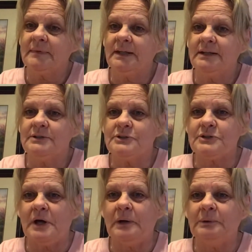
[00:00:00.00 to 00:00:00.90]

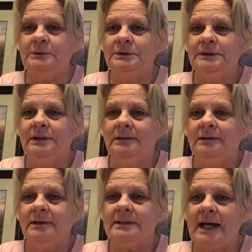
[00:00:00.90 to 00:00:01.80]
So
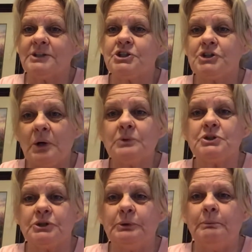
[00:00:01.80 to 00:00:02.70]
that shows
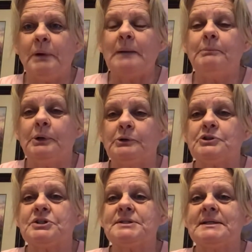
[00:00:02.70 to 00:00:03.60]
you, by
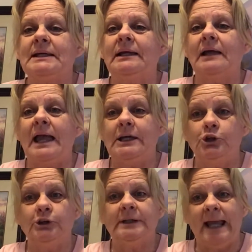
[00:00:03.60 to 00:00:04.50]
purchasing a
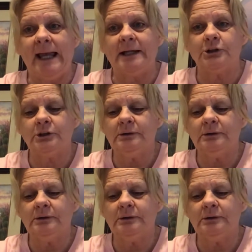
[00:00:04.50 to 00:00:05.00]
good canner,